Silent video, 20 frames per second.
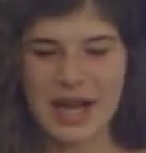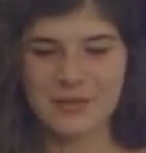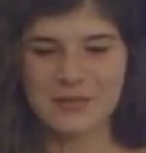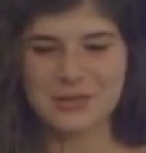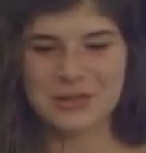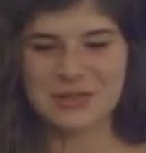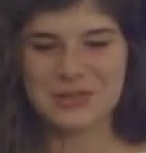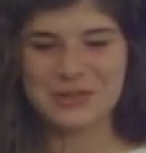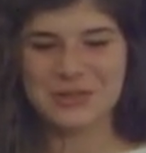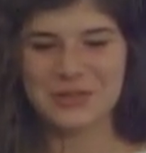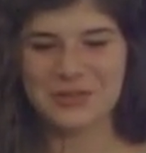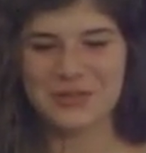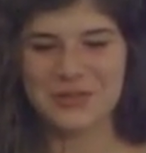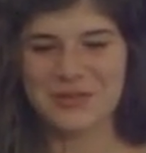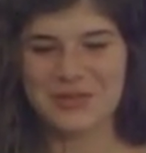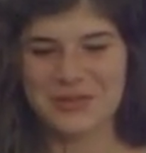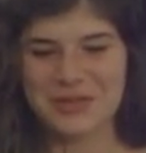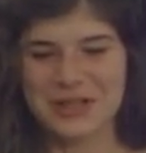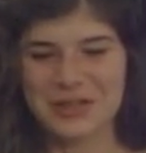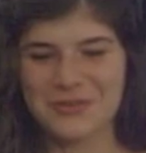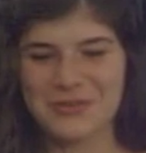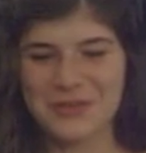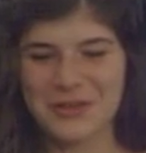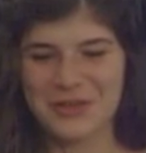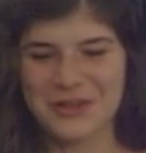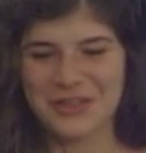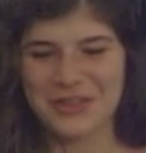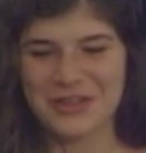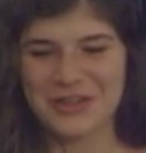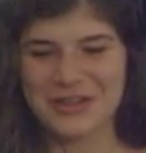after school from 3 to
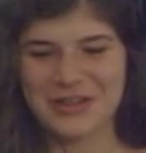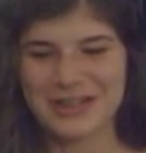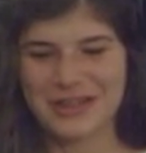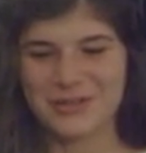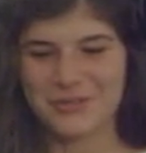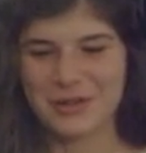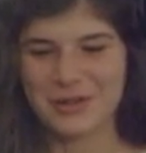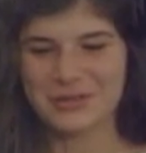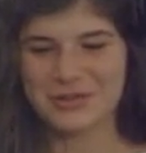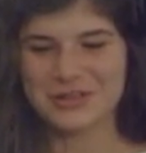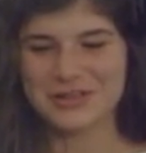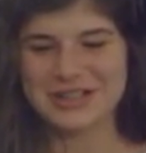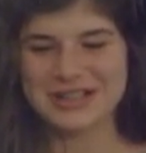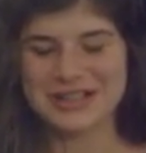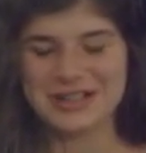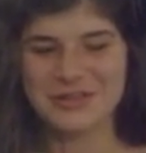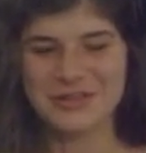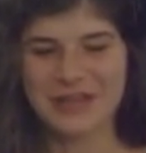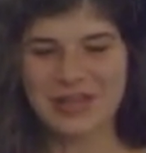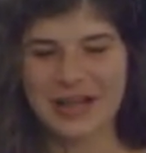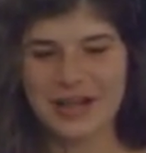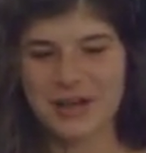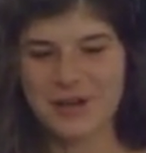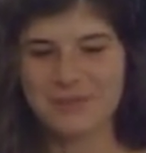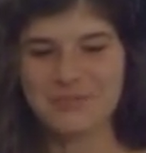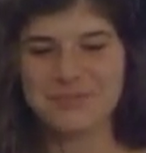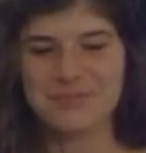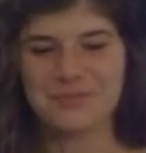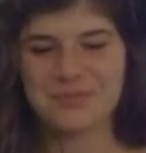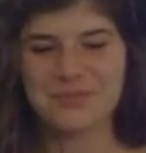4.30. We will see you there.